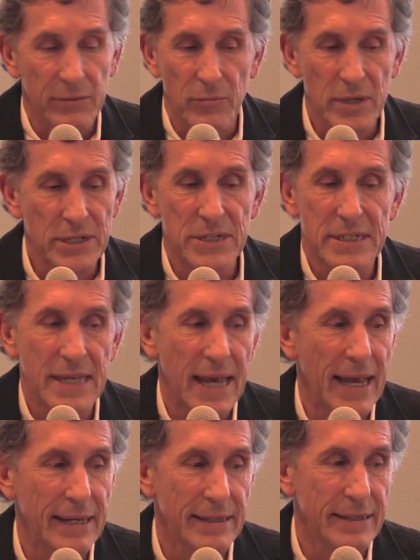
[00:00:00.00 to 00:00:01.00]
we just
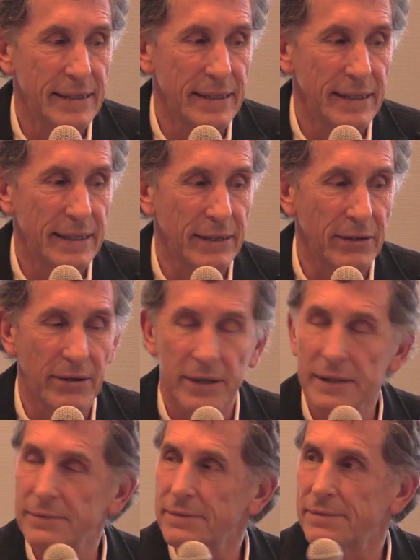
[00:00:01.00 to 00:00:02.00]
had a lot
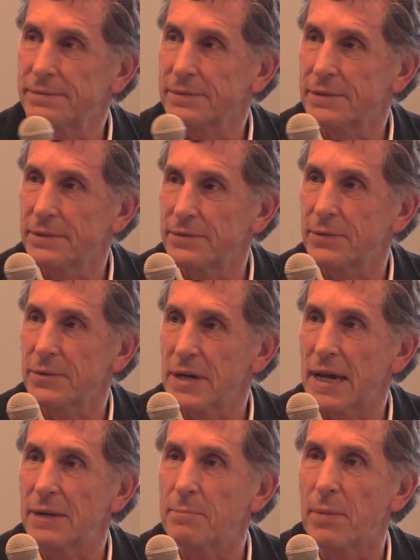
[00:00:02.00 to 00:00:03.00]
of good forward.
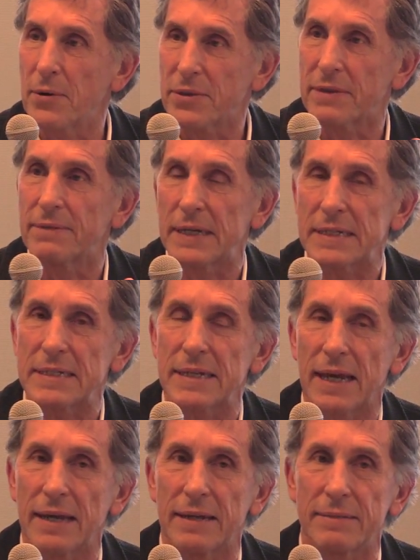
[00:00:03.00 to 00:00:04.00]
And both of us
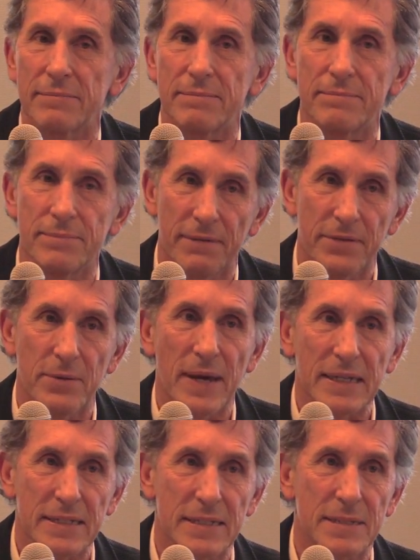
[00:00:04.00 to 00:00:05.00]
had a few
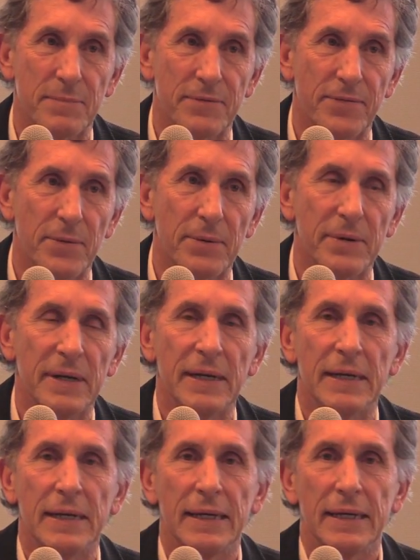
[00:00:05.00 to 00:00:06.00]
exits before.
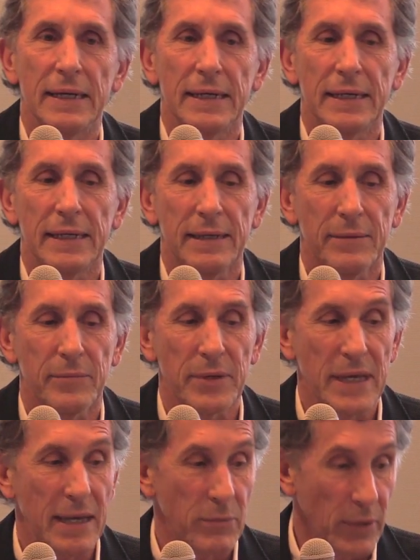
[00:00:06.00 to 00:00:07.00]

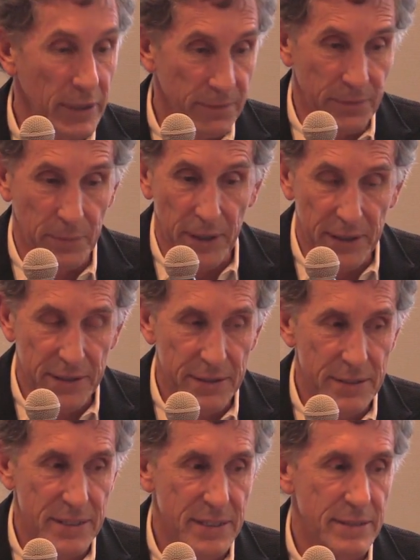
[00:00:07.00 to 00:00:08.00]
We had wonderful
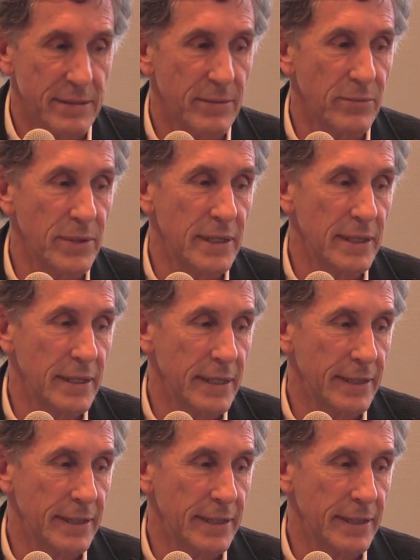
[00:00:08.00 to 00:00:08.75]
partners. We